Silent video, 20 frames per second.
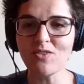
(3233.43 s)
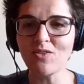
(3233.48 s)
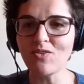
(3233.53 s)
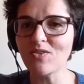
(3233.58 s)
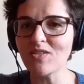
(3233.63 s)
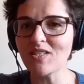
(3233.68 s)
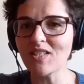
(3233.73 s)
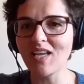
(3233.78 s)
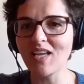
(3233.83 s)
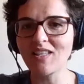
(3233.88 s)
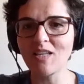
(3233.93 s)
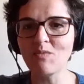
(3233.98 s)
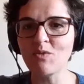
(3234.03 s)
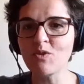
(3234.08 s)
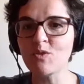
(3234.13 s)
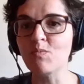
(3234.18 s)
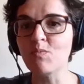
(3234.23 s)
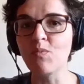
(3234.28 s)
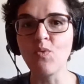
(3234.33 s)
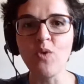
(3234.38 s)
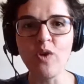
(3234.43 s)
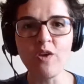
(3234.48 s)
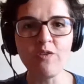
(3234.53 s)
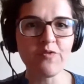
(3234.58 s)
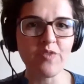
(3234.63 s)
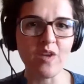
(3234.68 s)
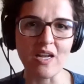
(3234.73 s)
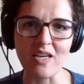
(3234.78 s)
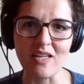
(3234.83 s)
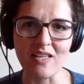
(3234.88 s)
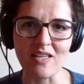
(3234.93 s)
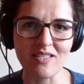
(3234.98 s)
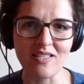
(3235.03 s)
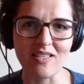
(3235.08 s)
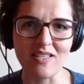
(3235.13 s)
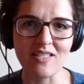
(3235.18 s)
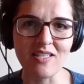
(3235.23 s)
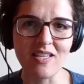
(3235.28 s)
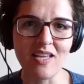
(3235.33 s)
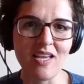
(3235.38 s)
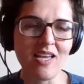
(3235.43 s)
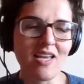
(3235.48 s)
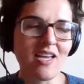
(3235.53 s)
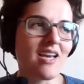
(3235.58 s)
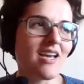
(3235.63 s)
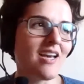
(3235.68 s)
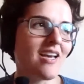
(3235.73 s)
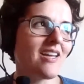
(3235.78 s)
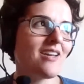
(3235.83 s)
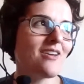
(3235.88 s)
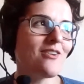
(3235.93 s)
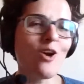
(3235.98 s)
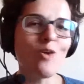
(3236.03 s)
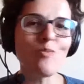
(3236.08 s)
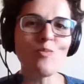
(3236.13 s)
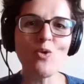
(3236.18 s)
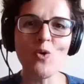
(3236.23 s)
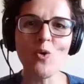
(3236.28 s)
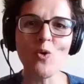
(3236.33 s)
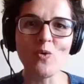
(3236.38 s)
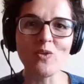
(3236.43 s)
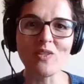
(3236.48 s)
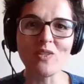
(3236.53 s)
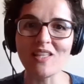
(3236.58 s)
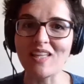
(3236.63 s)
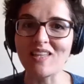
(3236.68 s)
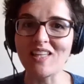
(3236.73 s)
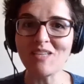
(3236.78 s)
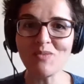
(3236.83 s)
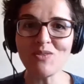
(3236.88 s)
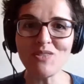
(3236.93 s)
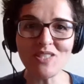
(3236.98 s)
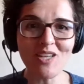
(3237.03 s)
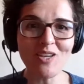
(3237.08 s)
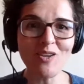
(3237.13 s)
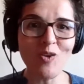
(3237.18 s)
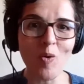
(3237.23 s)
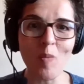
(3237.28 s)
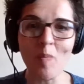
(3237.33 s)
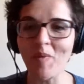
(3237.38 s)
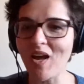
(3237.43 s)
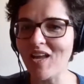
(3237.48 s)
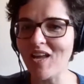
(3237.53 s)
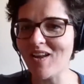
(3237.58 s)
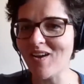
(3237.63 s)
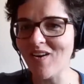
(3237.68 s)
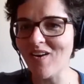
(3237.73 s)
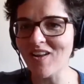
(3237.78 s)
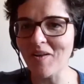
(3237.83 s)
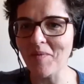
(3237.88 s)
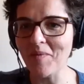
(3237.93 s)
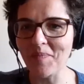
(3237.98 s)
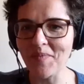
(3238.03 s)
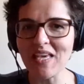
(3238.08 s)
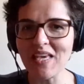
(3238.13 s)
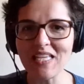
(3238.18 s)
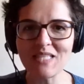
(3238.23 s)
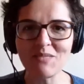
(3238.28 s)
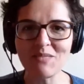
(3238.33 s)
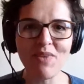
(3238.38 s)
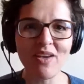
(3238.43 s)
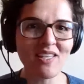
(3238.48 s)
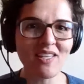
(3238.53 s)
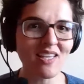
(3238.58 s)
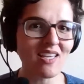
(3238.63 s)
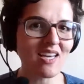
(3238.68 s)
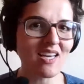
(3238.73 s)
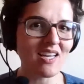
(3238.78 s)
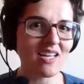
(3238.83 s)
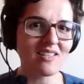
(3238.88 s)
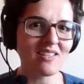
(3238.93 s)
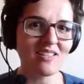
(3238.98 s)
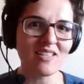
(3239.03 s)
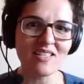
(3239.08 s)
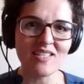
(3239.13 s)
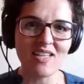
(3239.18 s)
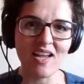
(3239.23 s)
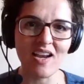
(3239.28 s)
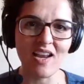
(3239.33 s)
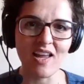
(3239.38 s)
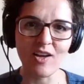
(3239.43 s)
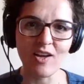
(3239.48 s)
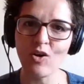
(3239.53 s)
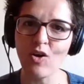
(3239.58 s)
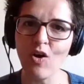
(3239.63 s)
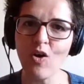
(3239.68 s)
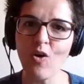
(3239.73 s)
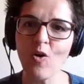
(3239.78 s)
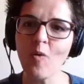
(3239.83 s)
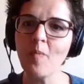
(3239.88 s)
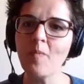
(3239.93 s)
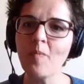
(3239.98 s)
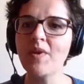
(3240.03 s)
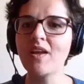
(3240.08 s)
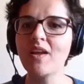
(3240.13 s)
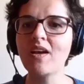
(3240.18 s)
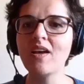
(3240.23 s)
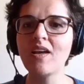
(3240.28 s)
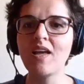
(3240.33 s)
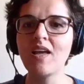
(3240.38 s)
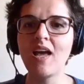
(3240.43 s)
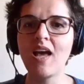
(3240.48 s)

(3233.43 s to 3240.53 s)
And when the vaccine arrived, everyone was happy. So everyone was saying, we